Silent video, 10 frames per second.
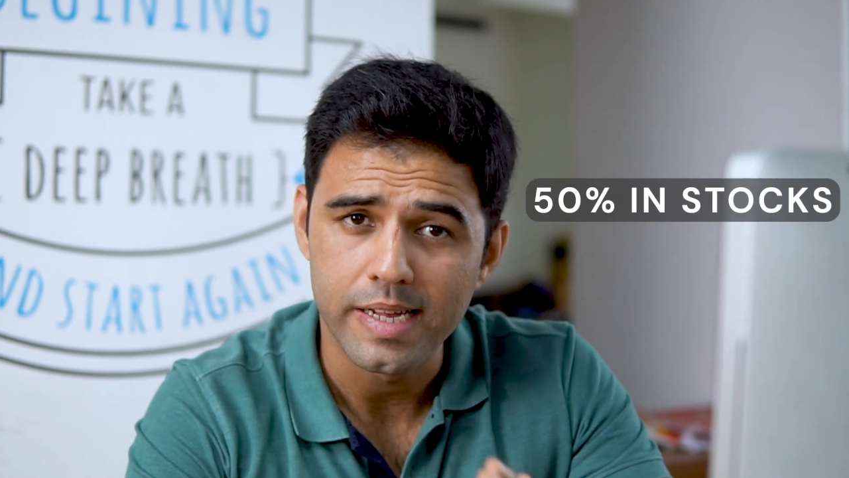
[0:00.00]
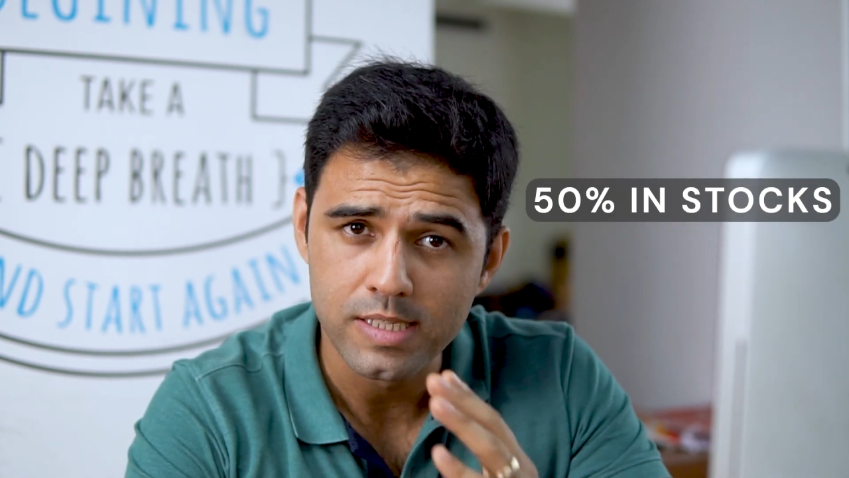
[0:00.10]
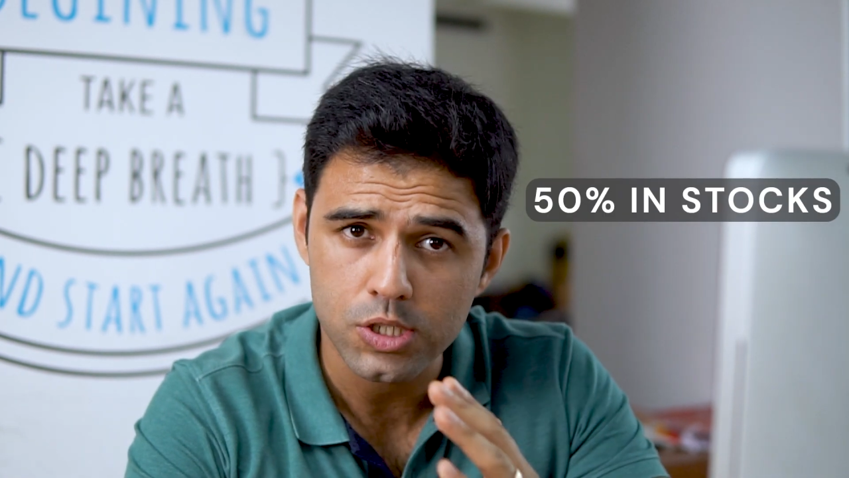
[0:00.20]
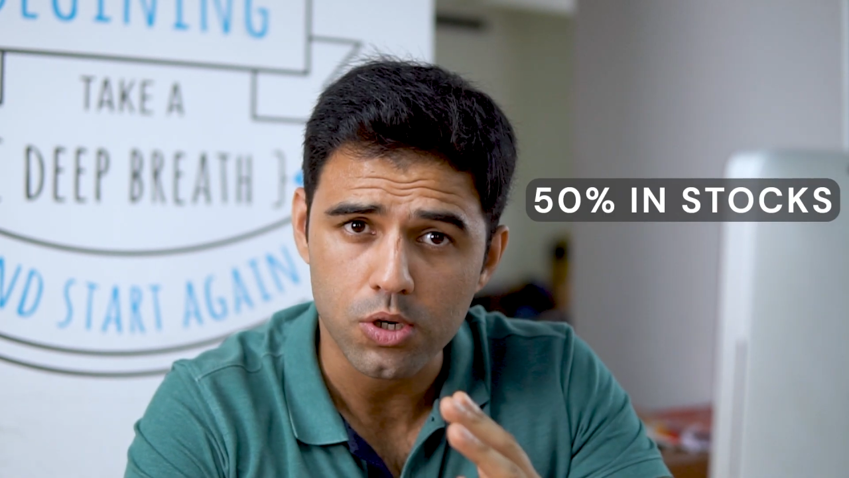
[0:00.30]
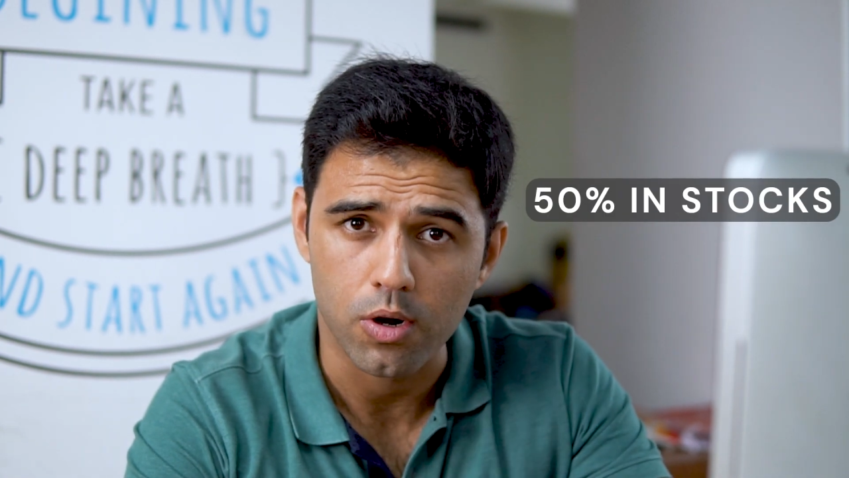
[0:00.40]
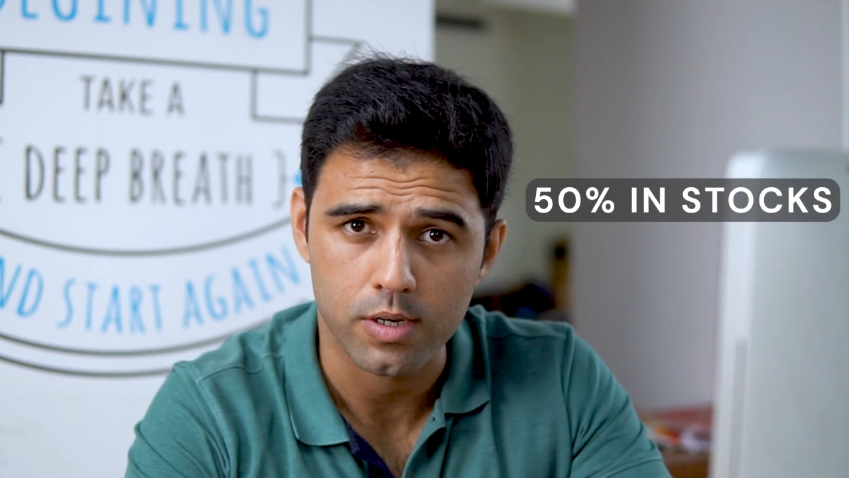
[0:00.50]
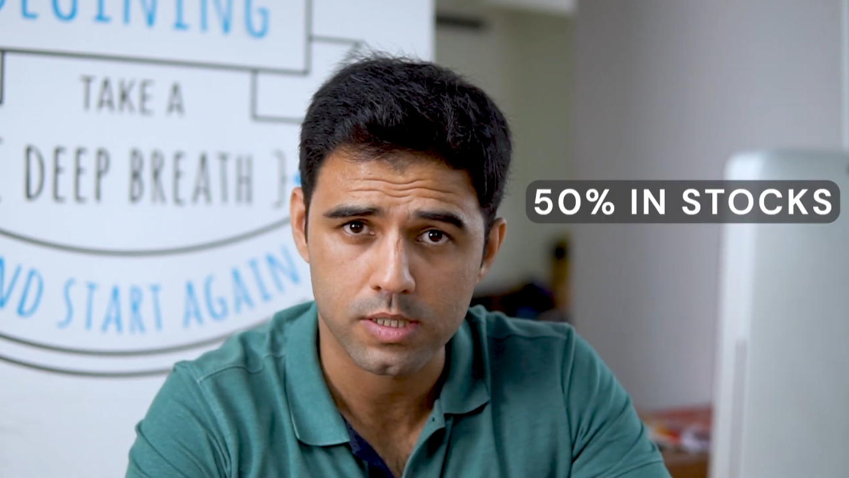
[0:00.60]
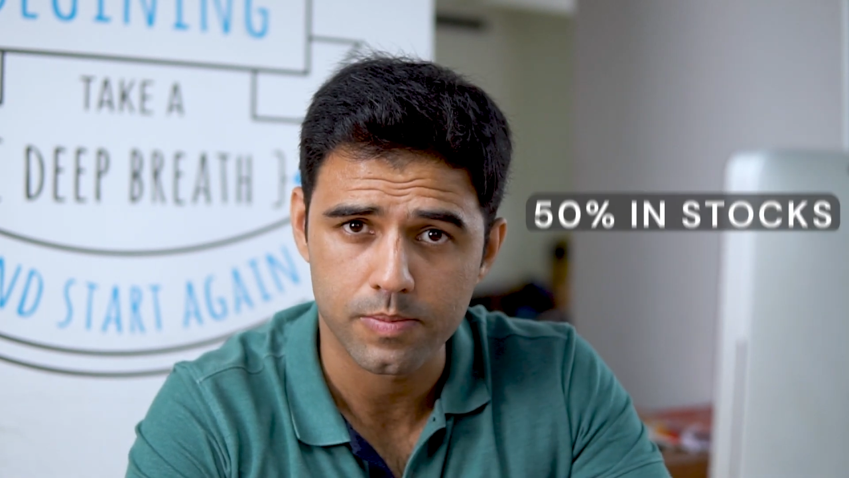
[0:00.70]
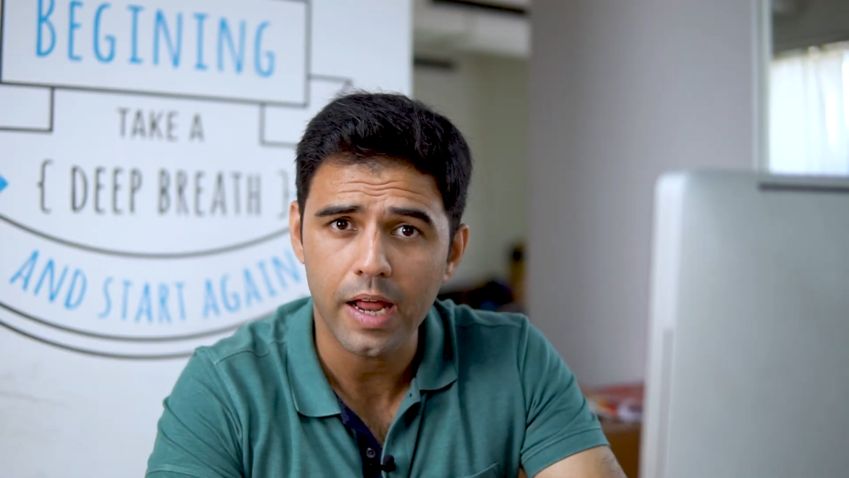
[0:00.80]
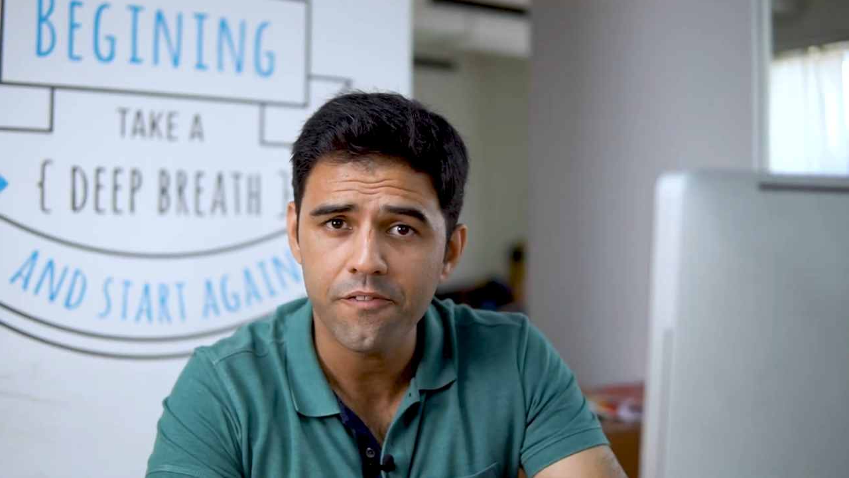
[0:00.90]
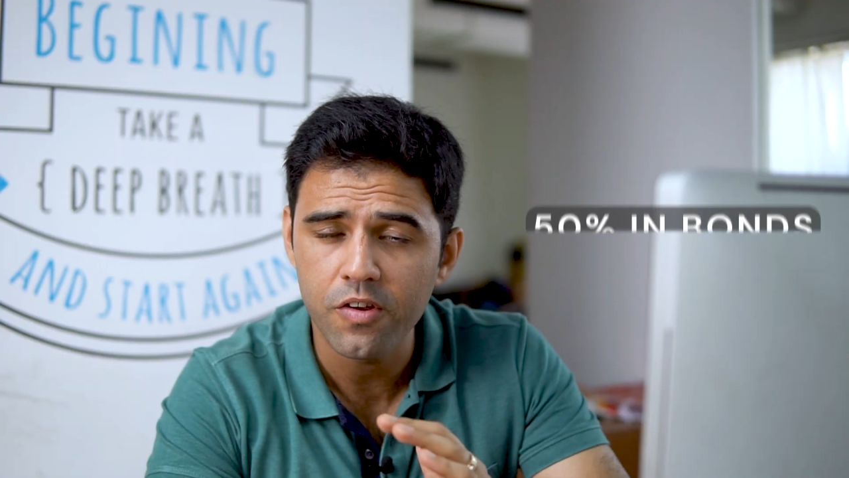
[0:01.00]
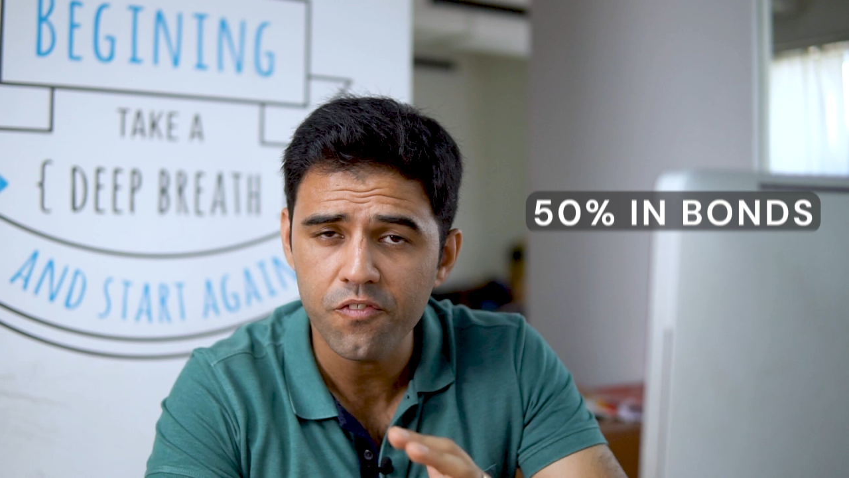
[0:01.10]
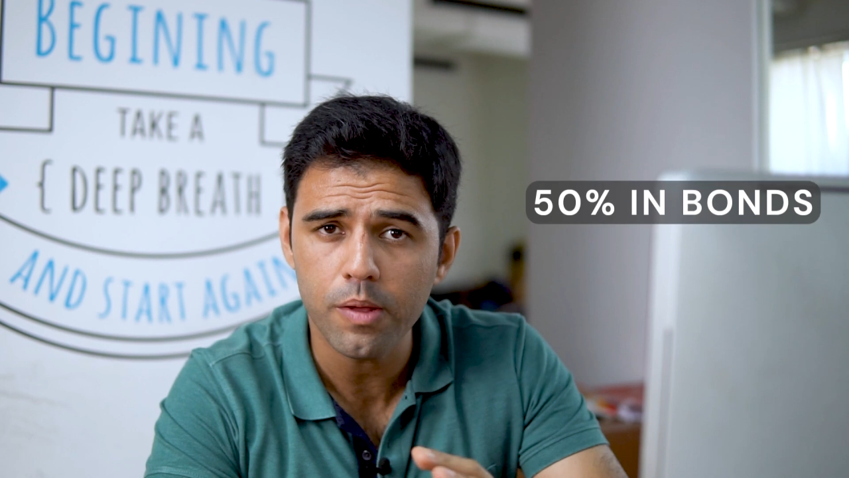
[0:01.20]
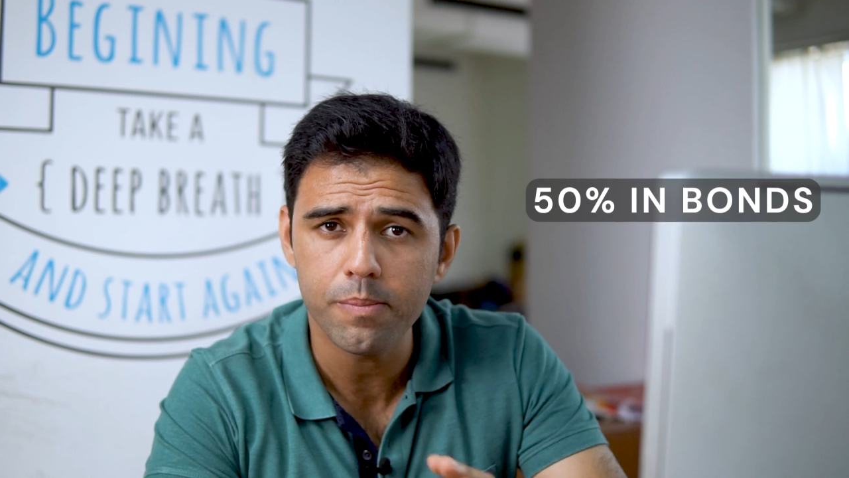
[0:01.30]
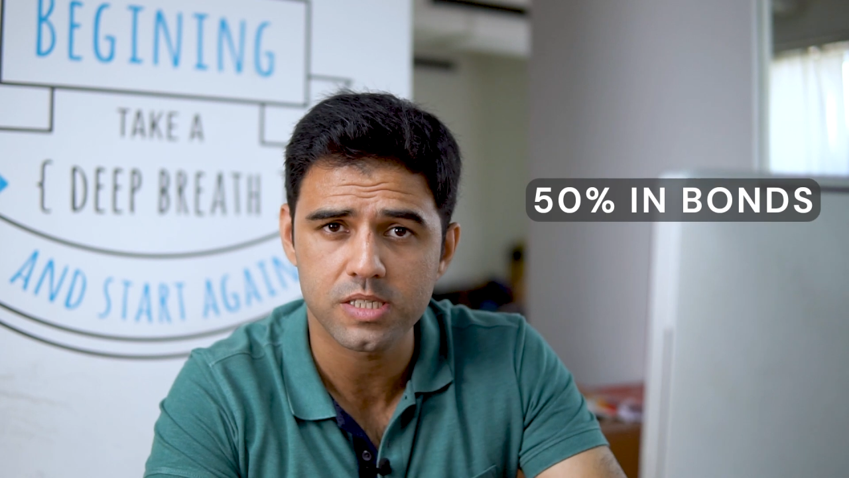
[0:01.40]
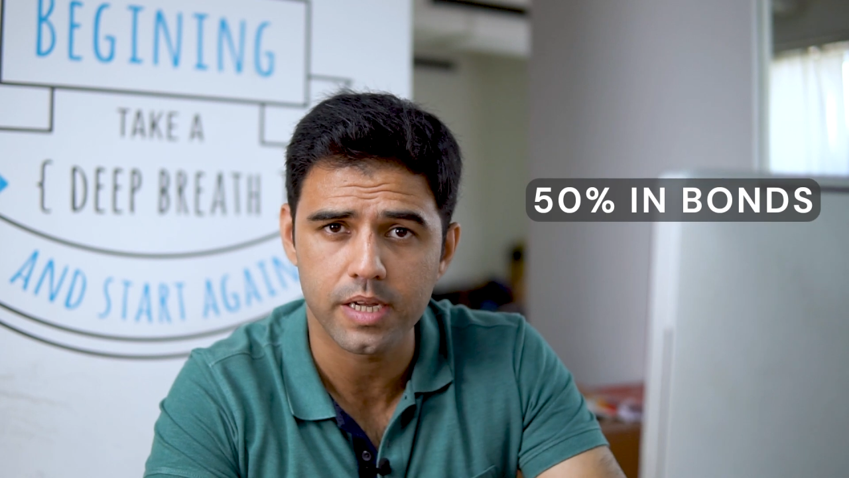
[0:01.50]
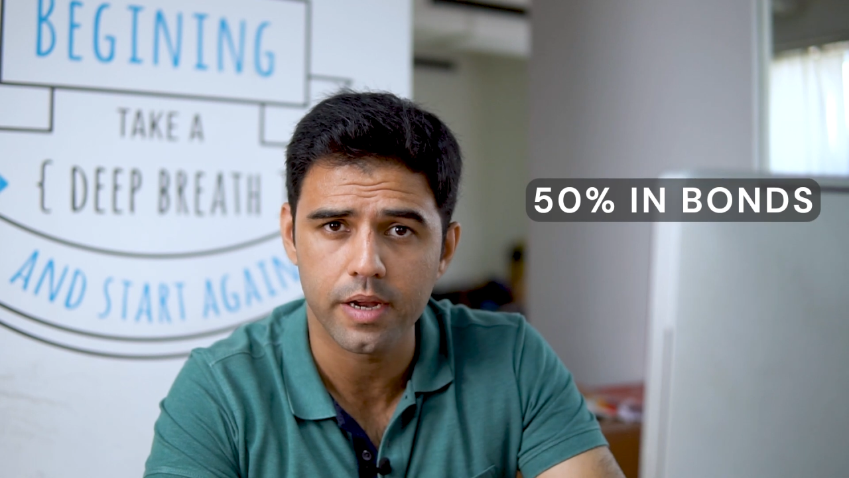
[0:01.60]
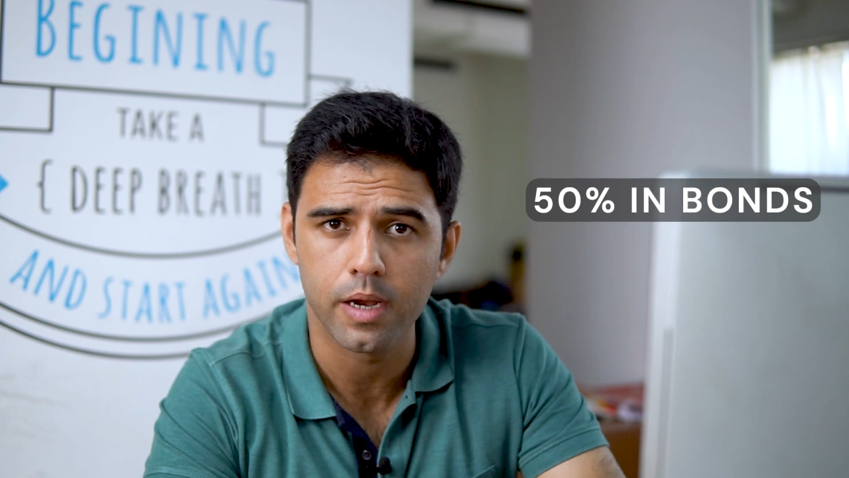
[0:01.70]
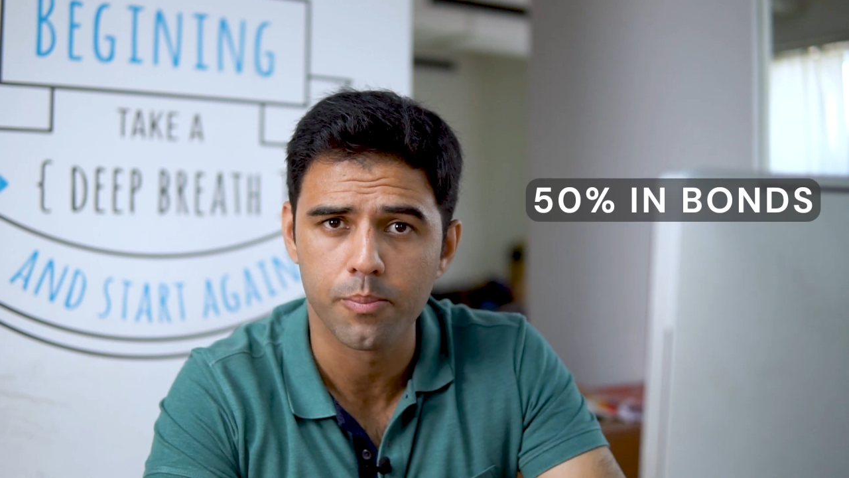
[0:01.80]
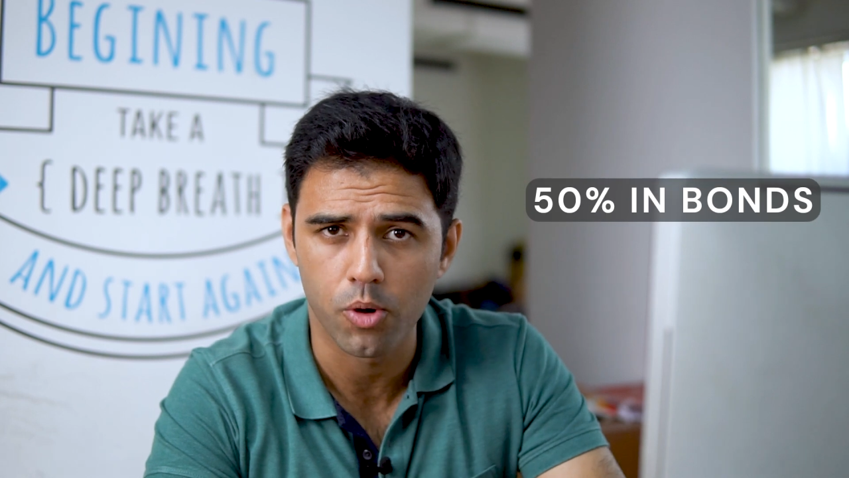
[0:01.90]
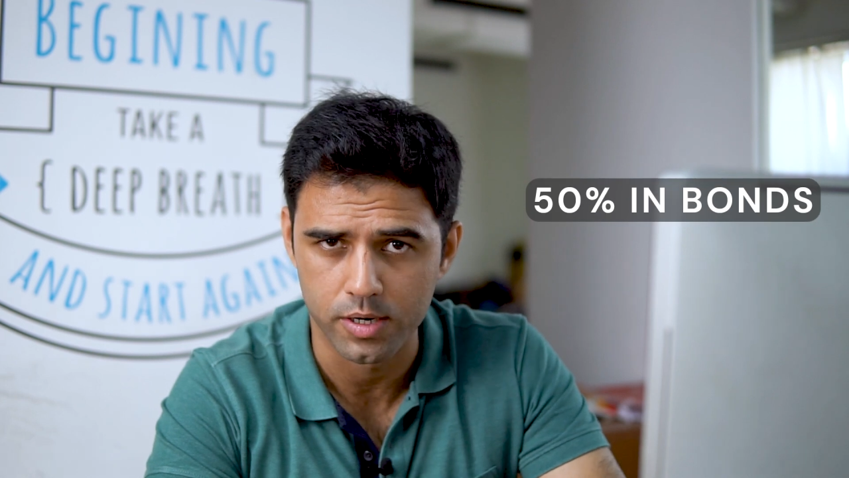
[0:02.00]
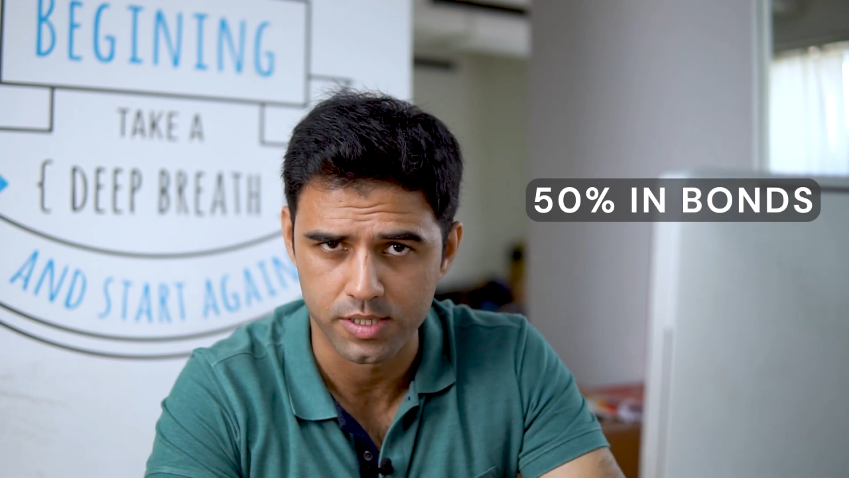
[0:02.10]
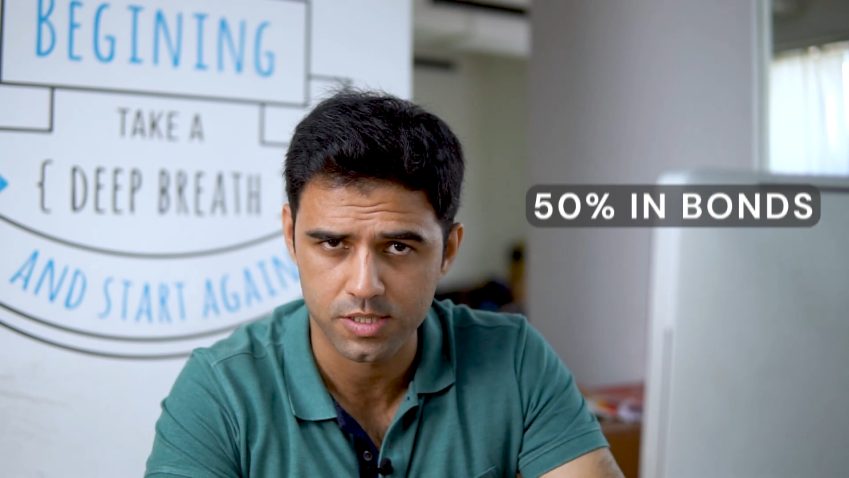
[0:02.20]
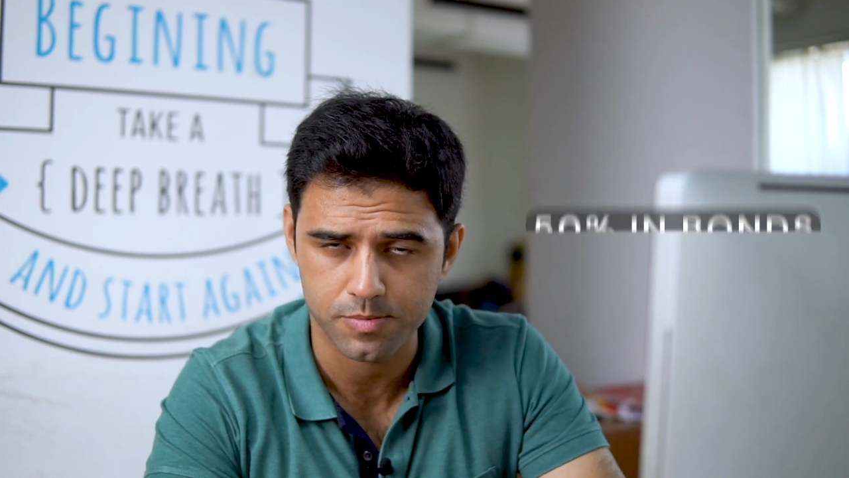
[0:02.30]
in stocks and 50% in bonds,